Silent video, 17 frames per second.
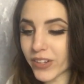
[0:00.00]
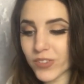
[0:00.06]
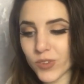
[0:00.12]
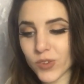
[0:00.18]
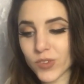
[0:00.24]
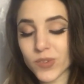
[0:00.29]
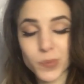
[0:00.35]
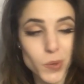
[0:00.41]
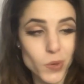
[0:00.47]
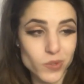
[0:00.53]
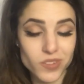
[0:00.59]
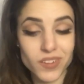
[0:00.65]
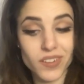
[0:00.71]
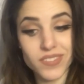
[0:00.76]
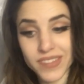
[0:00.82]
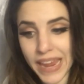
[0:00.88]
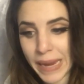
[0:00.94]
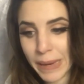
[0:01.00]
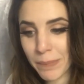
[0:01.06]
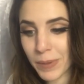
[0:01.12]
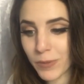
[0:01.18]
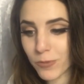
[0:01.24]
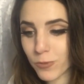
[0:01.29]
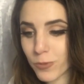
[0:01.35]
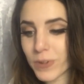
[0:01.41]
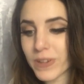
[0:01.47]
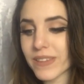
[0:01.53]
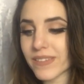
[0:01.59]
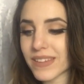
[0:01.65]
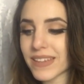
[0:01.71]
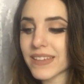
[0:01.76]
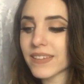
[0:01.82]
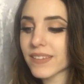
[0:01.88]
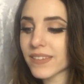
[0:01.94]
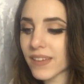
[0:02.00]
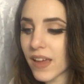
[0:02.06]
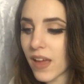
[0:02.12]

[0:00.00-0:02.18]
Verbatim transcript: so it's supposed to tame frizzies.